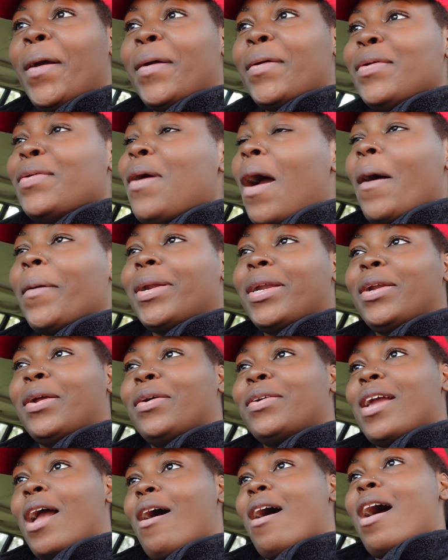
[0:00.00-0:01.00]
you already know
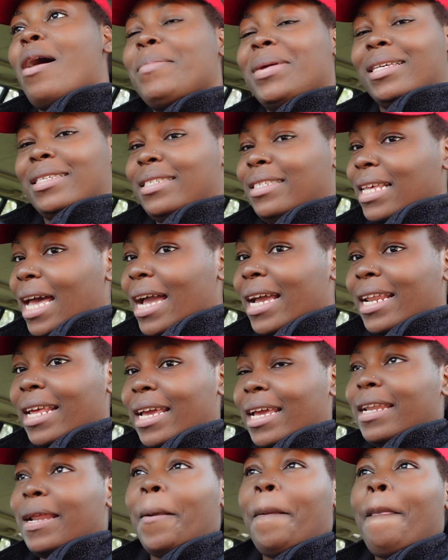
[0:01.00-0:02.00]
y'all i'm
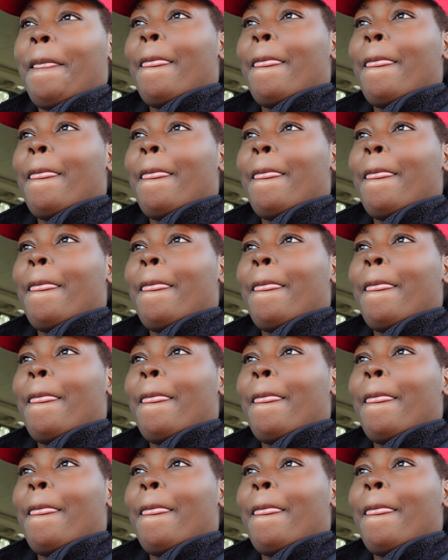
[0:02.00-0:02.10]
excited